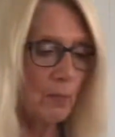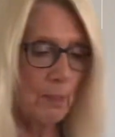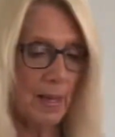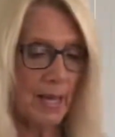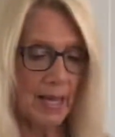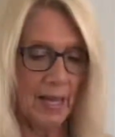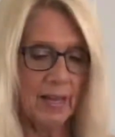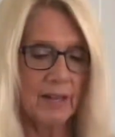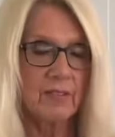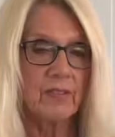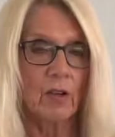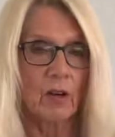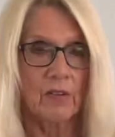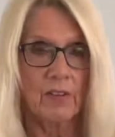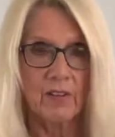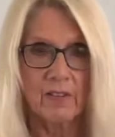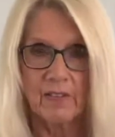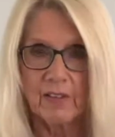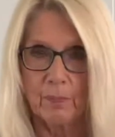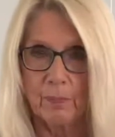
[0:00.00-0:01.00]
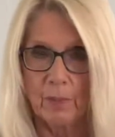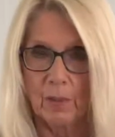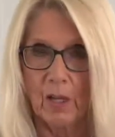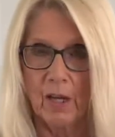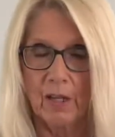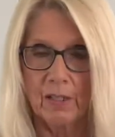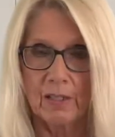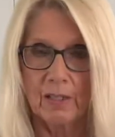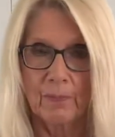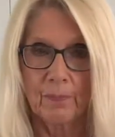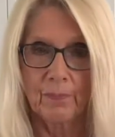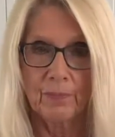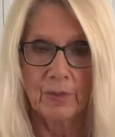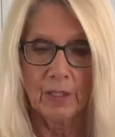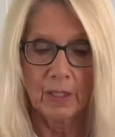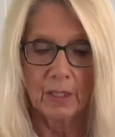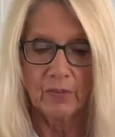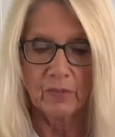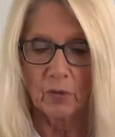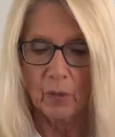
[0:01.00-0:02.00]
bags are the Ziplock.
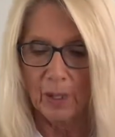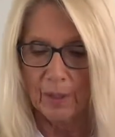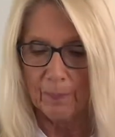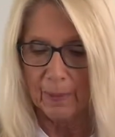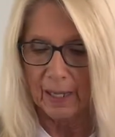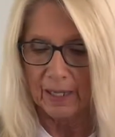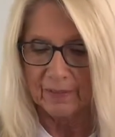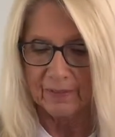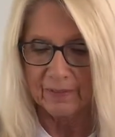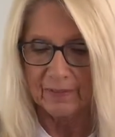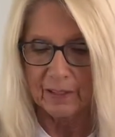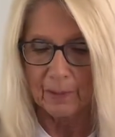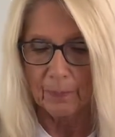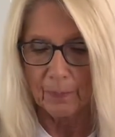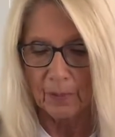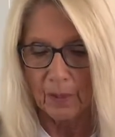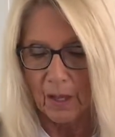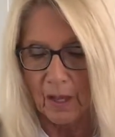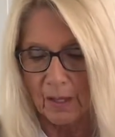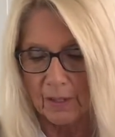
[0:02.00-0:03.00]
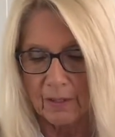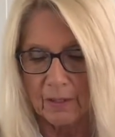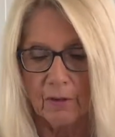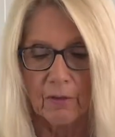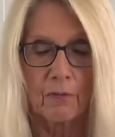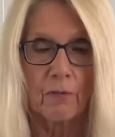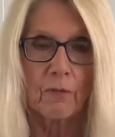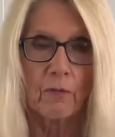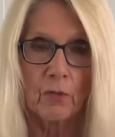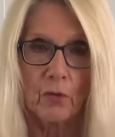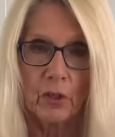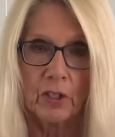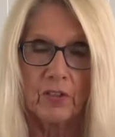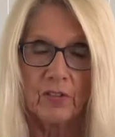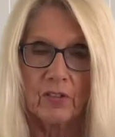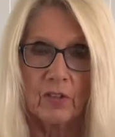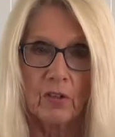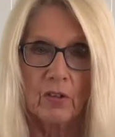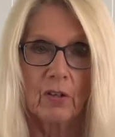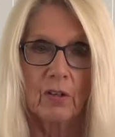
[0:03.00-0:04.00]
So I buy Ziplock,
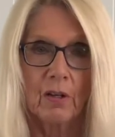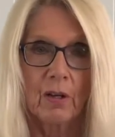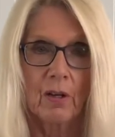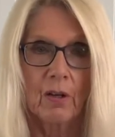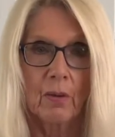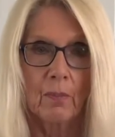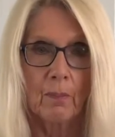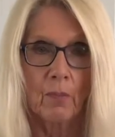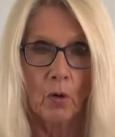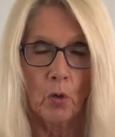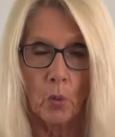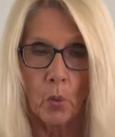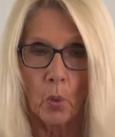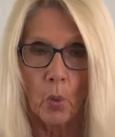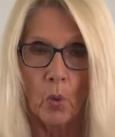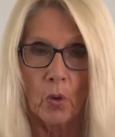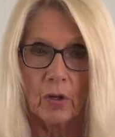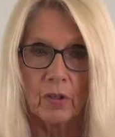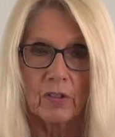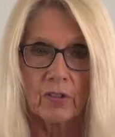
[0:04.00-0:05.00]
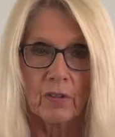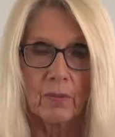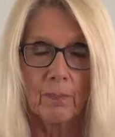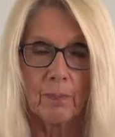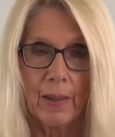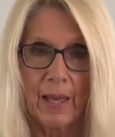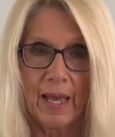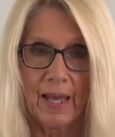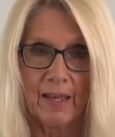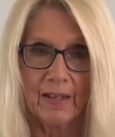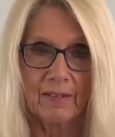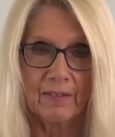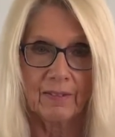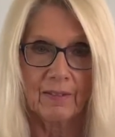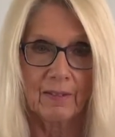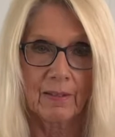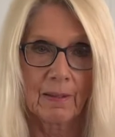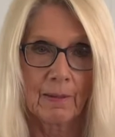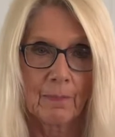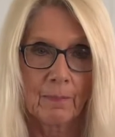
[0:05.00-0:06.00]
freezer, quart bags.
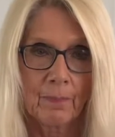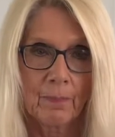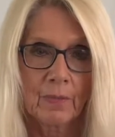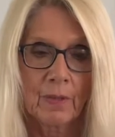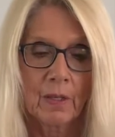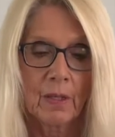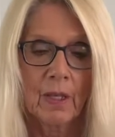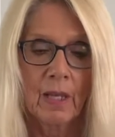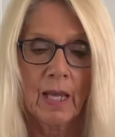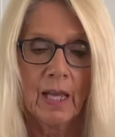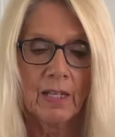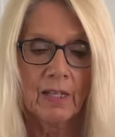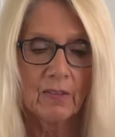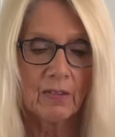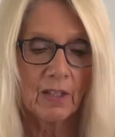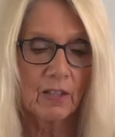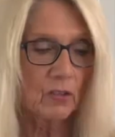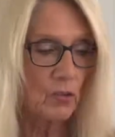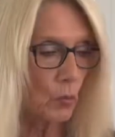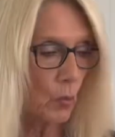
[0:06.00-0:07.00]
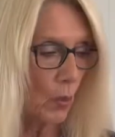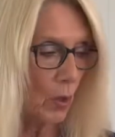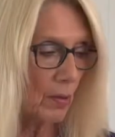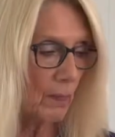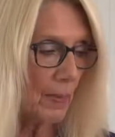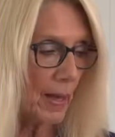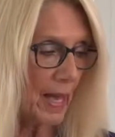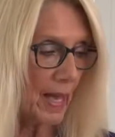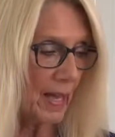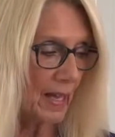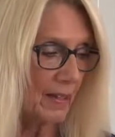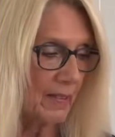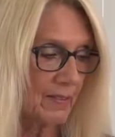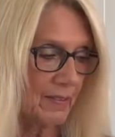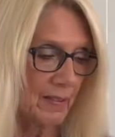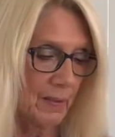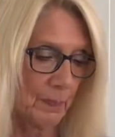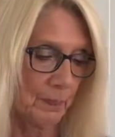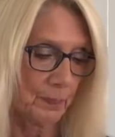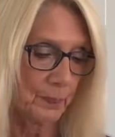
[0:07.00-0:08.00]
And in these quart bags,
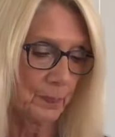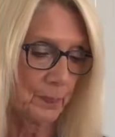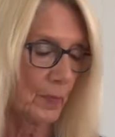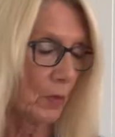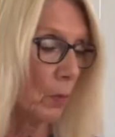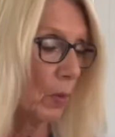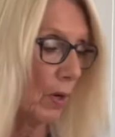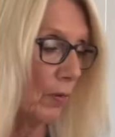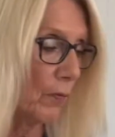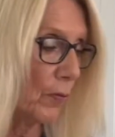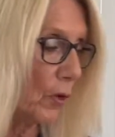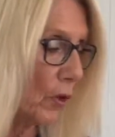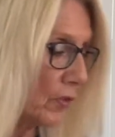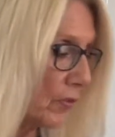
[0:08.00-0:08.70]
well, first